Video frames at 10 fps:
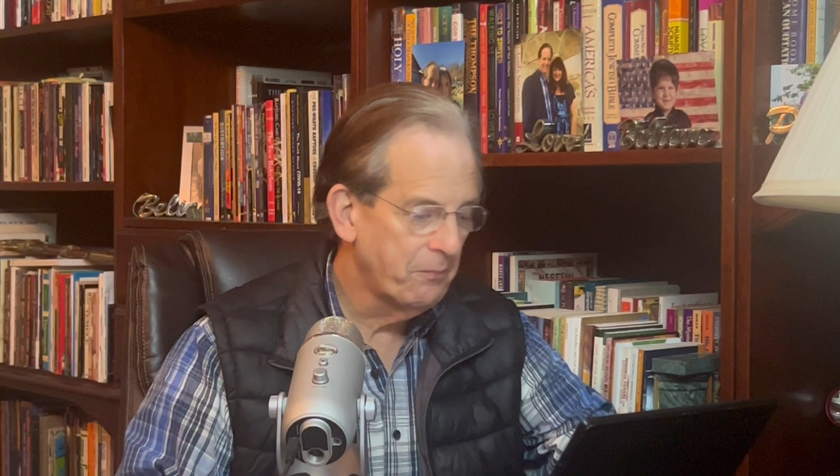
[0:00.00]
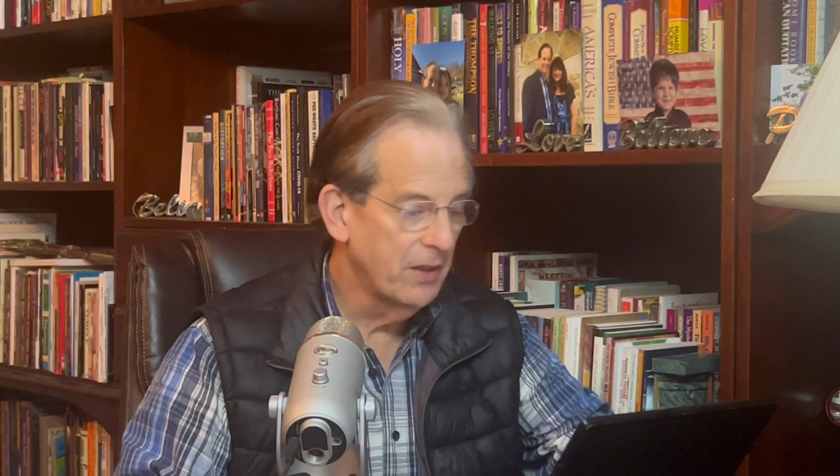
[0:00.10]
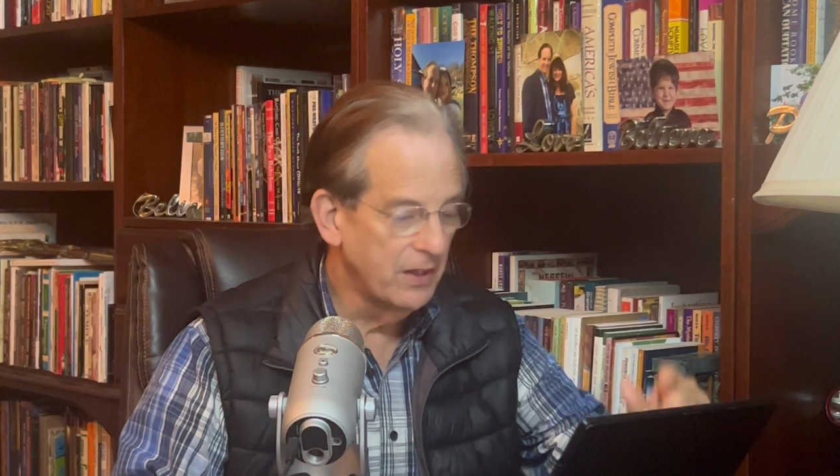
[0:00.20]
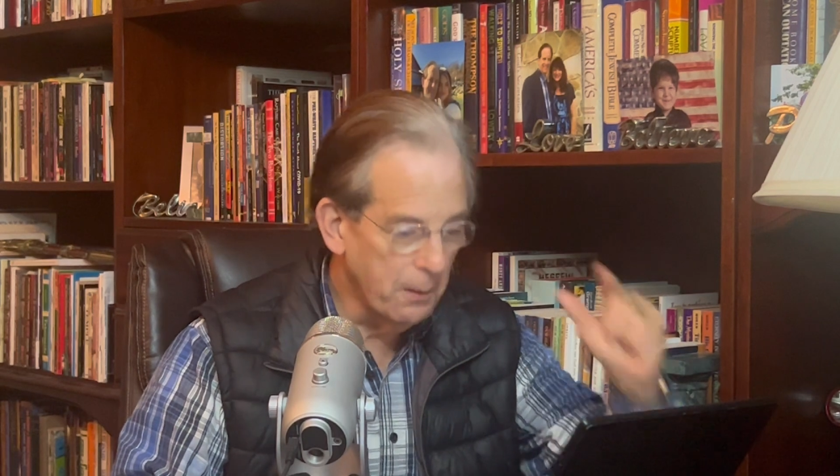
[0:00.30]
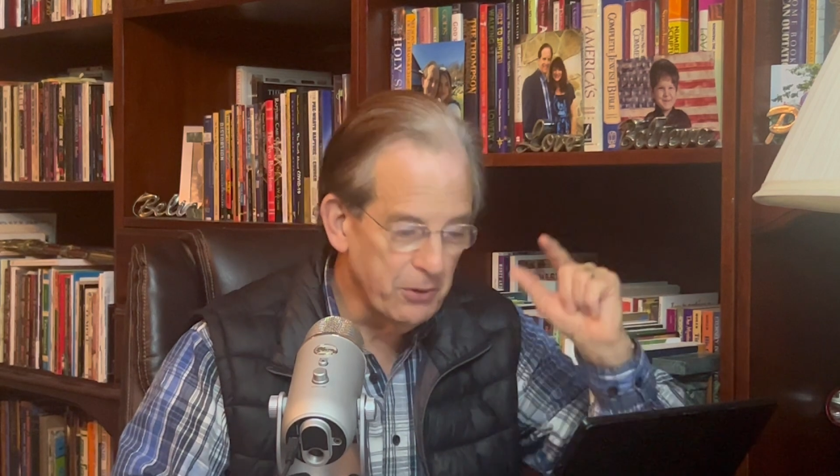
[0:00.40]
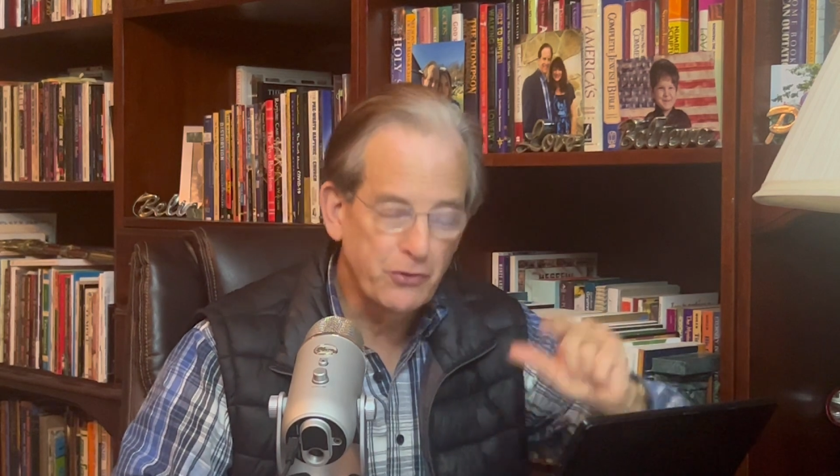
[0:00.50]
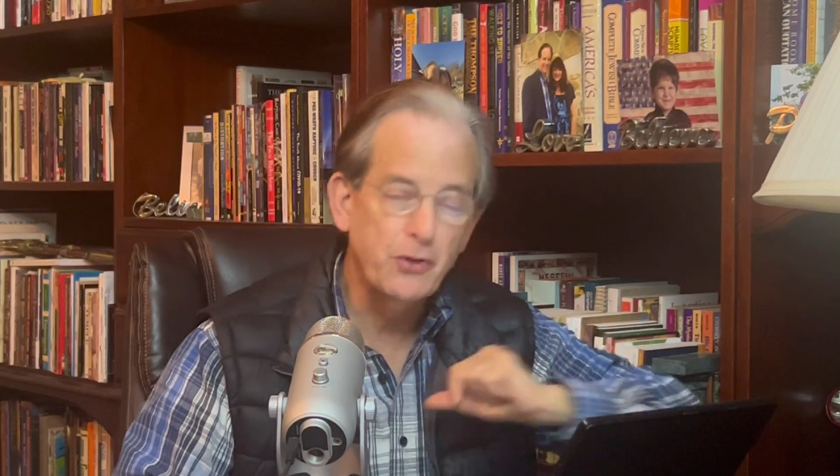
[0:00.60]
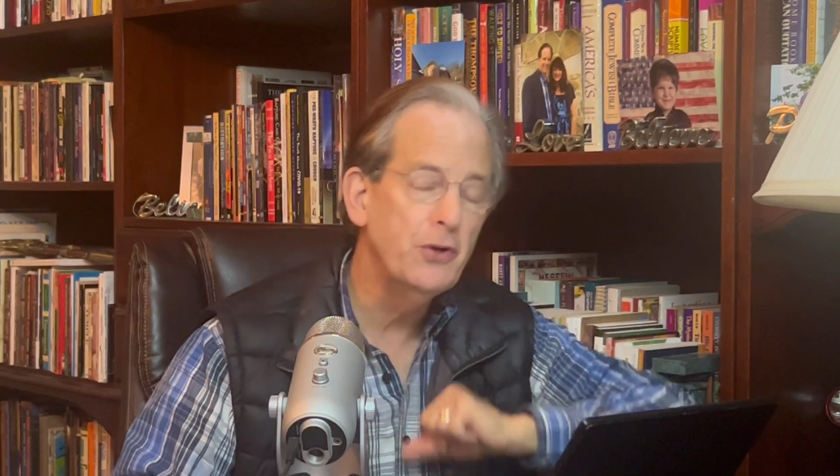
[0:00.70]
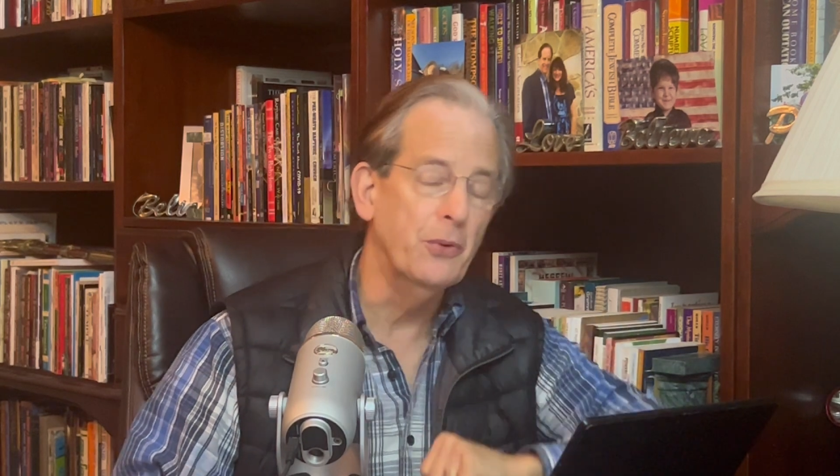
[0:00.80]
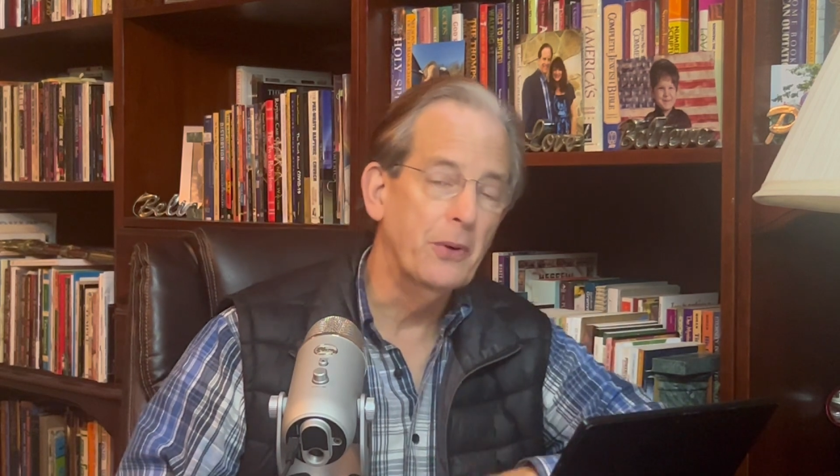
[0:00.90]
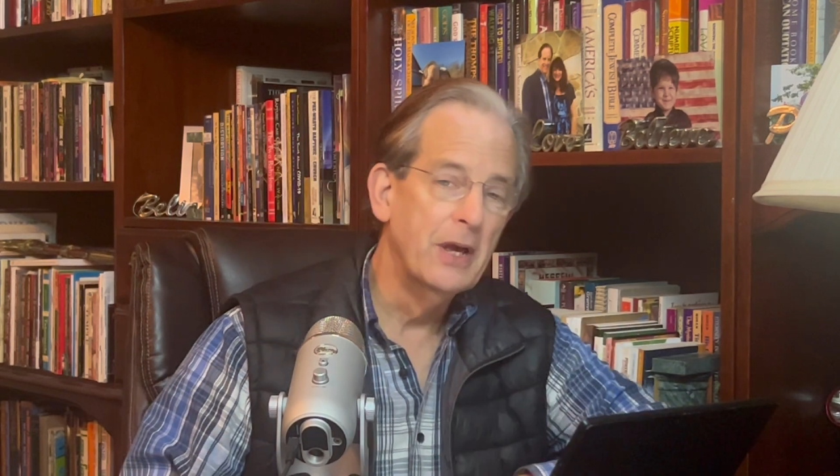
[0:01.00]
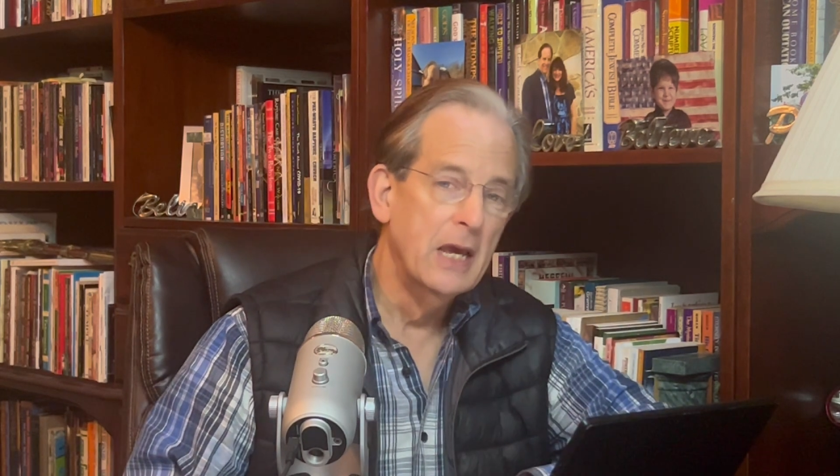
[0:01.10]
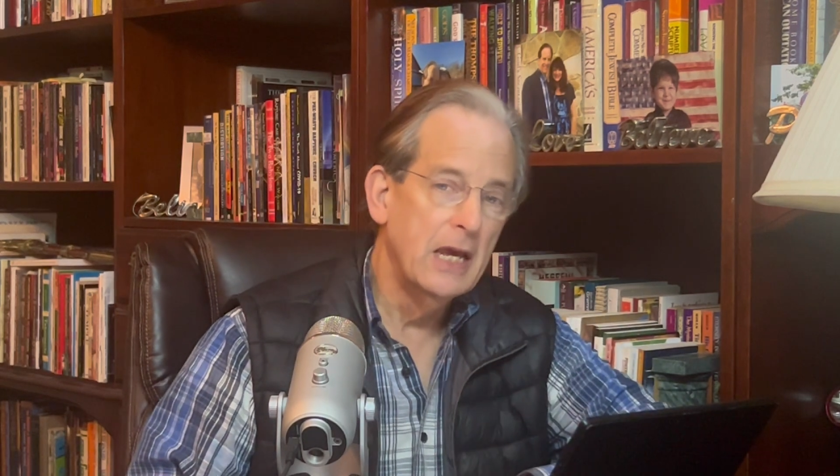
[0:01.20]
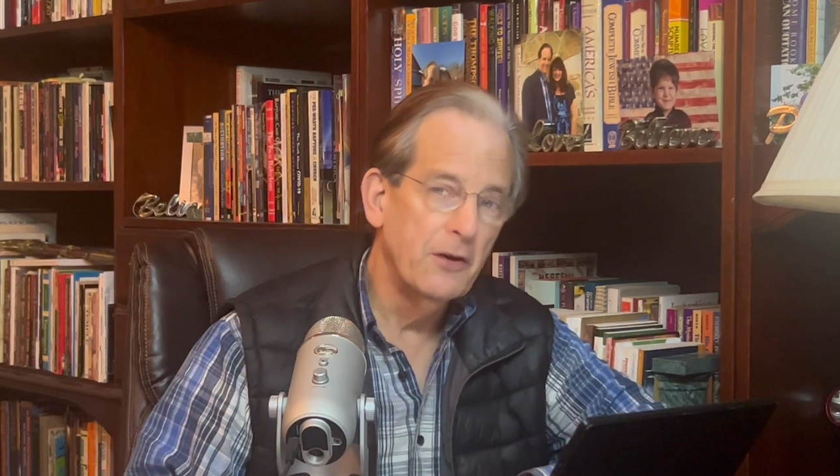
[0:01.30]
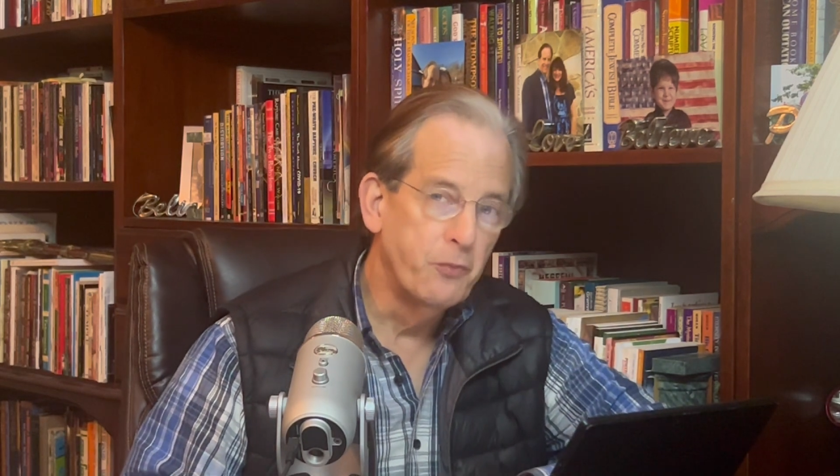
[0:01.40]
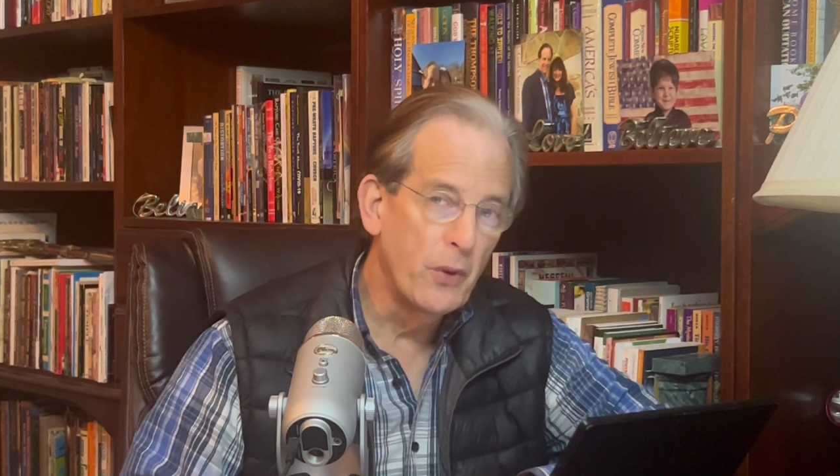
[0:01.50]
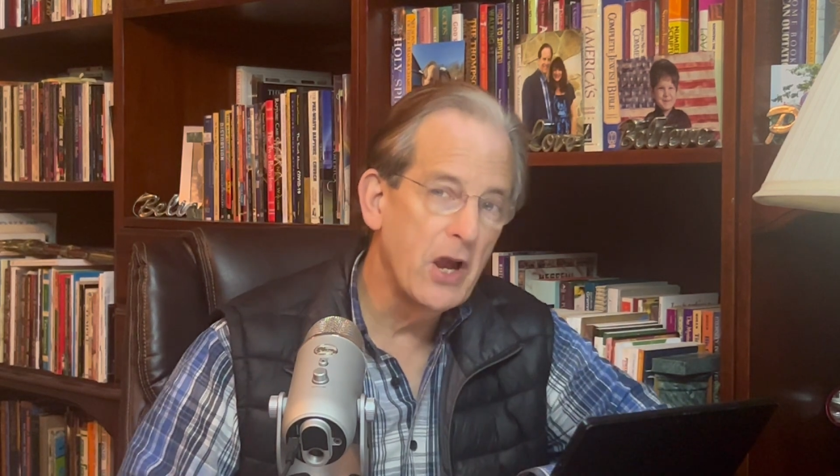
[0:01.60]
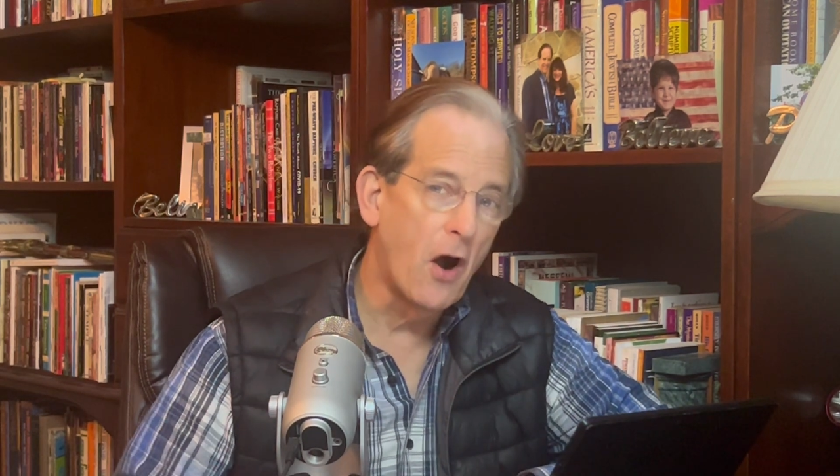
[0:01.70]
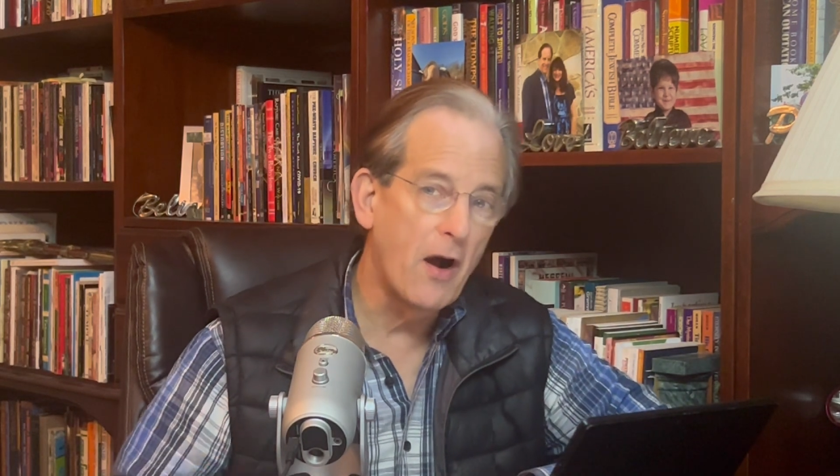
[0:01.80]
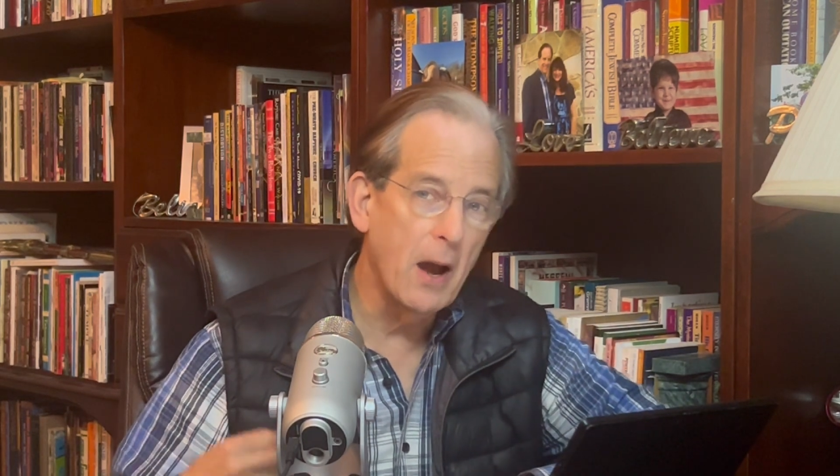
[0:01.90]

Number two, if we are